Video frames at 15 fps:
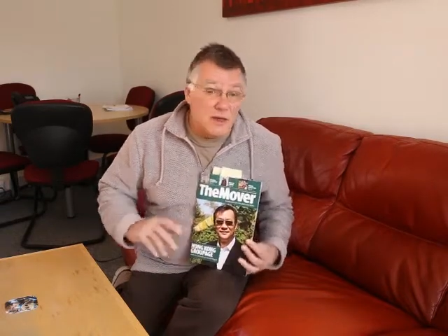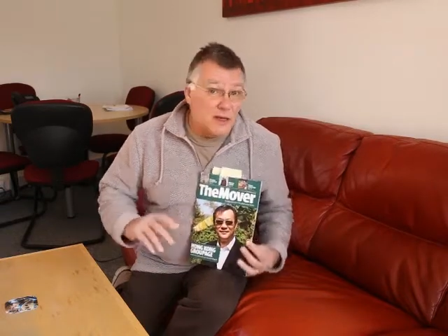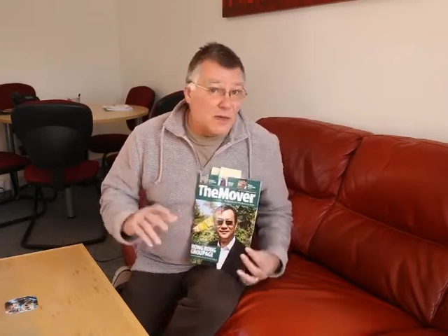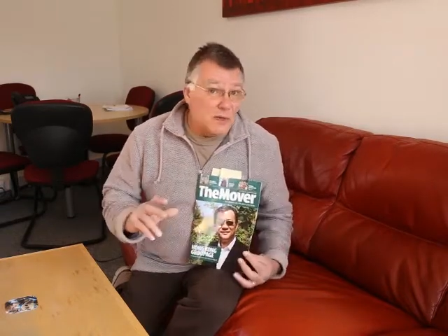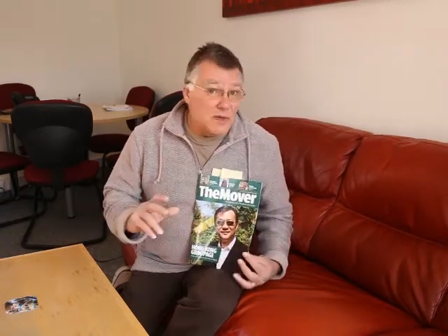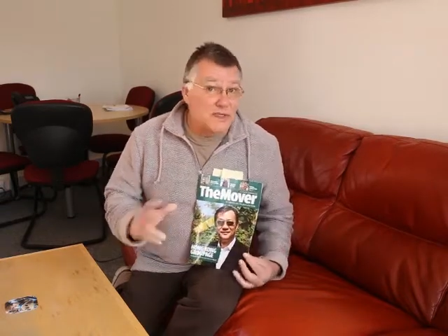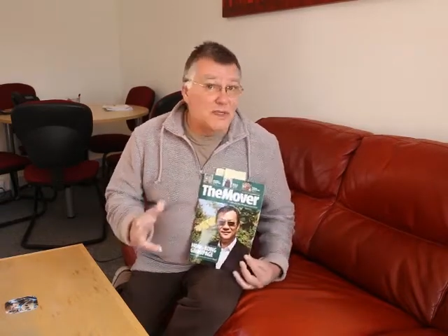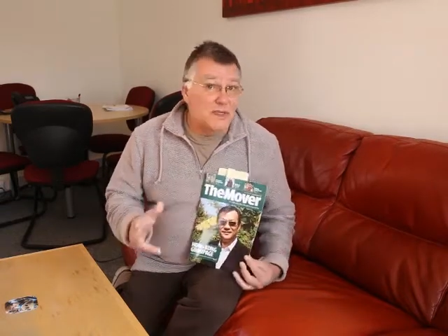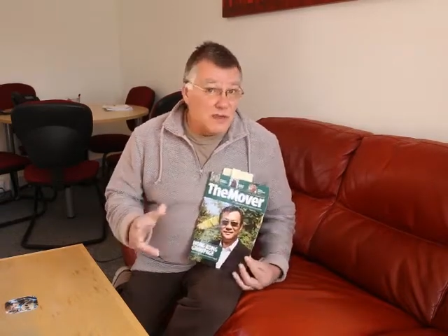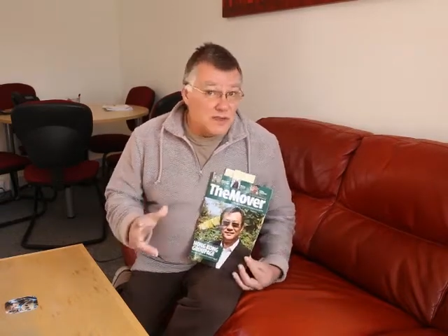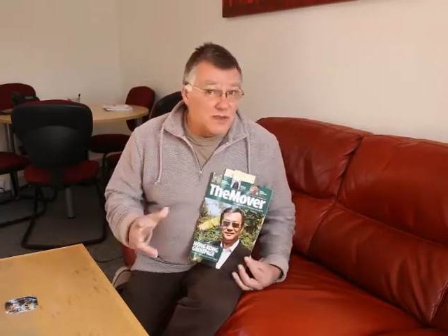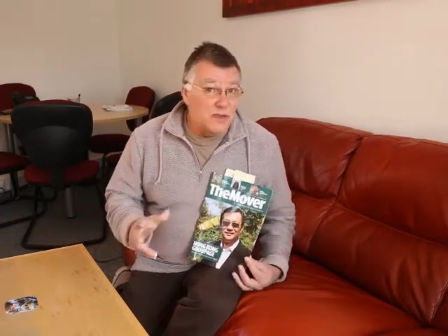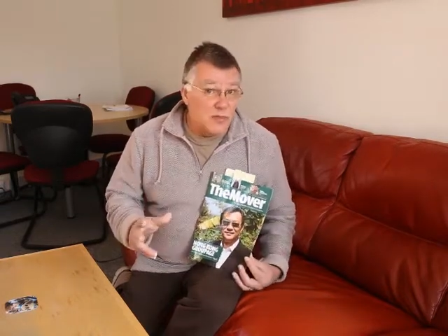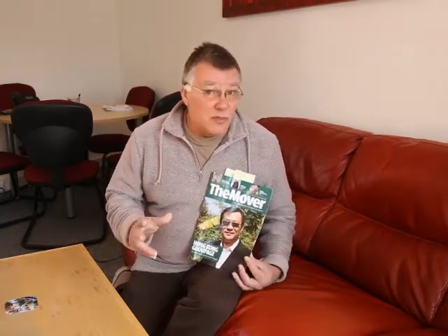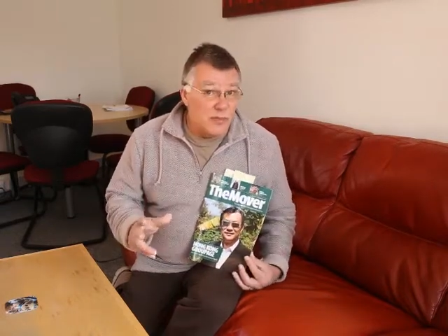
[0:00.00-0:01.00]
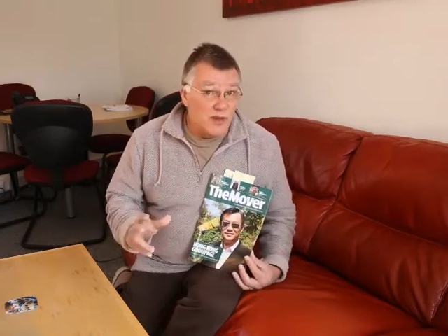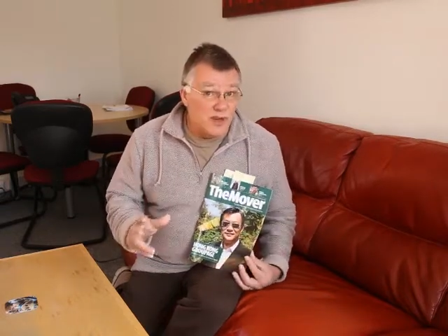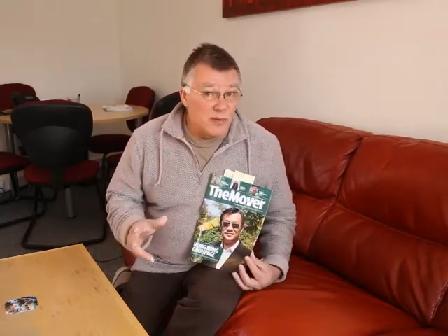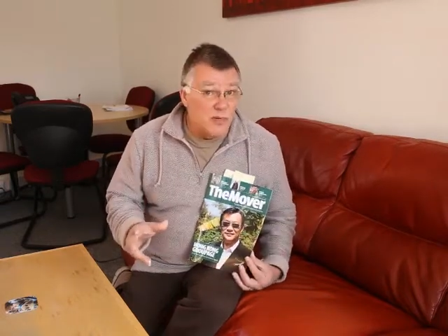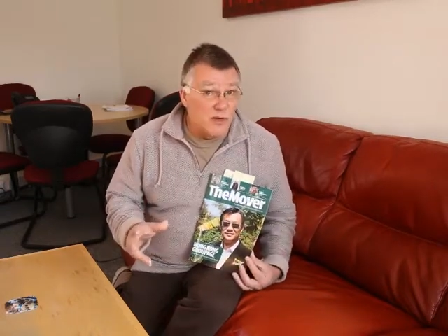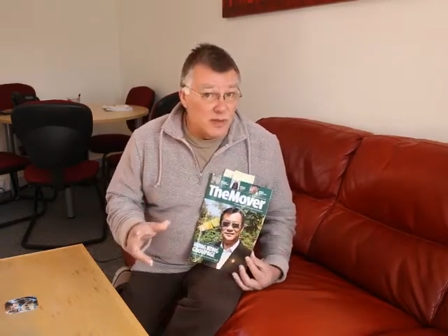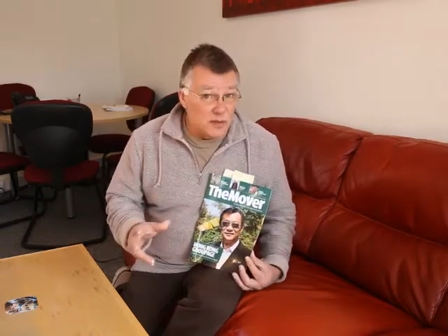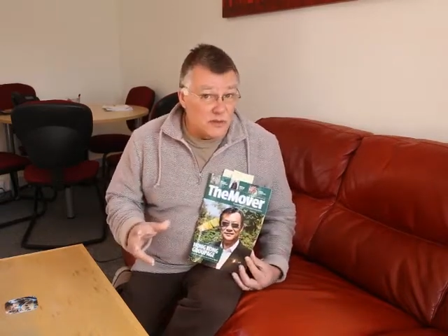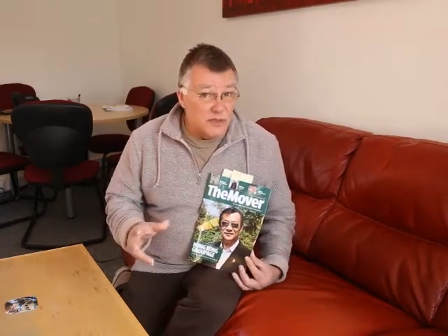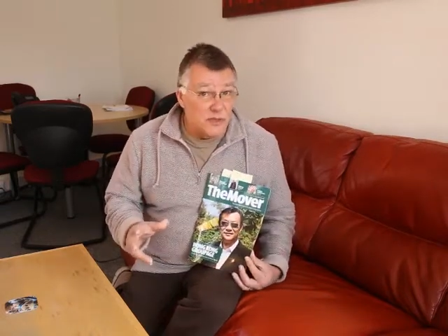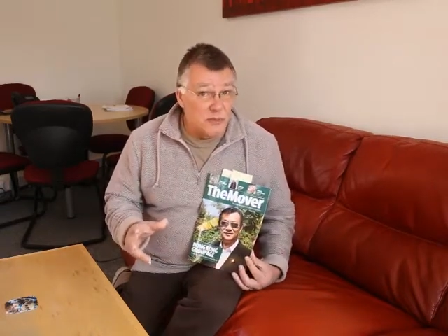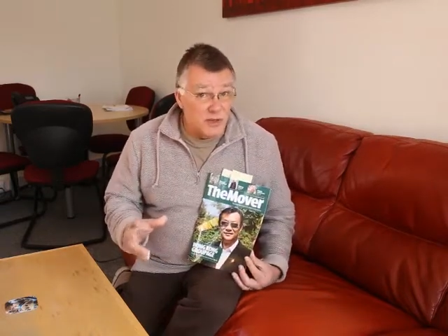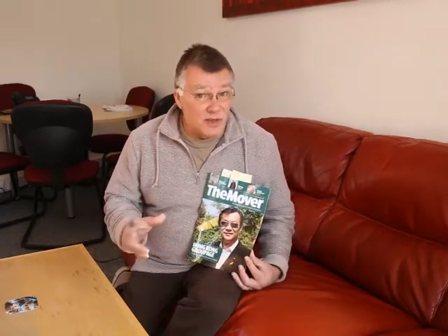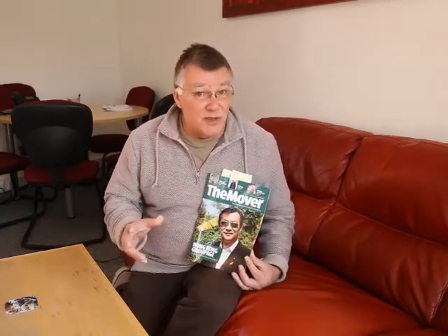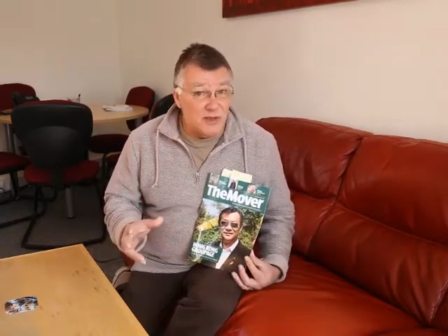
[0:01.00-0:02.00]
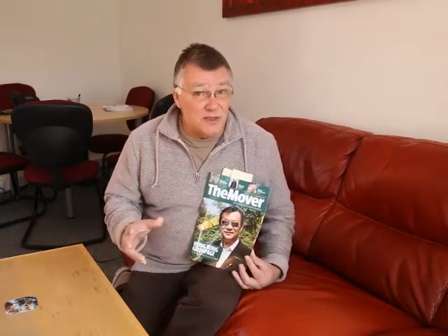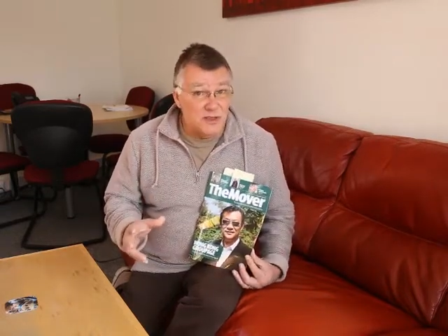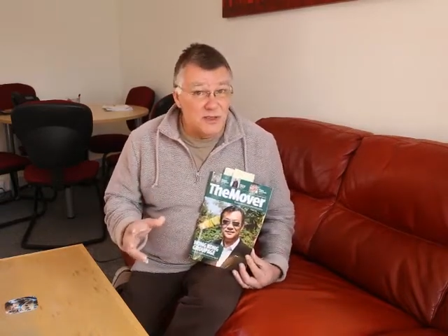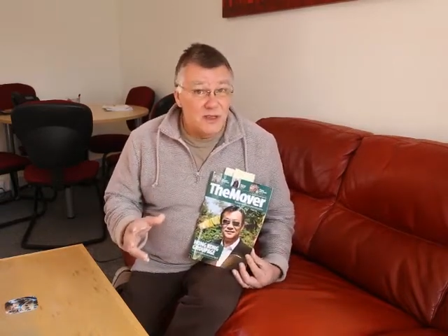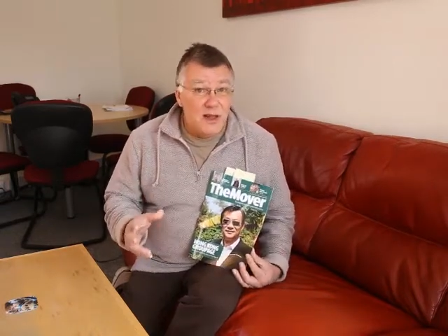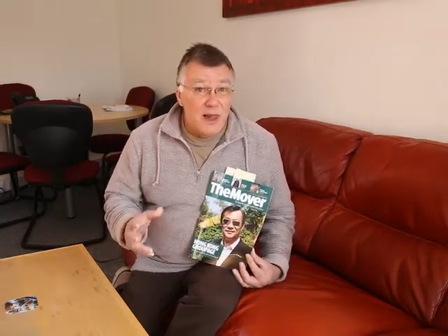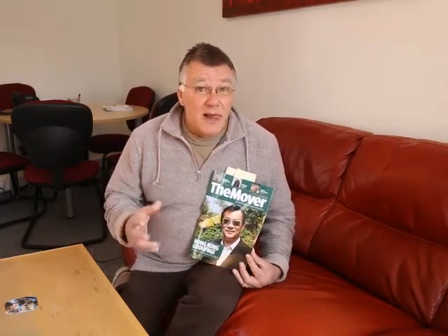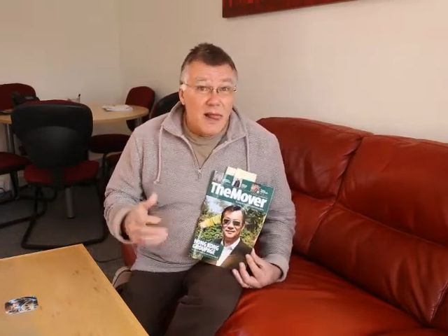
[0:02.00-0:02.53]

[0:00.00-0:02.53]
and I must start off with an apology because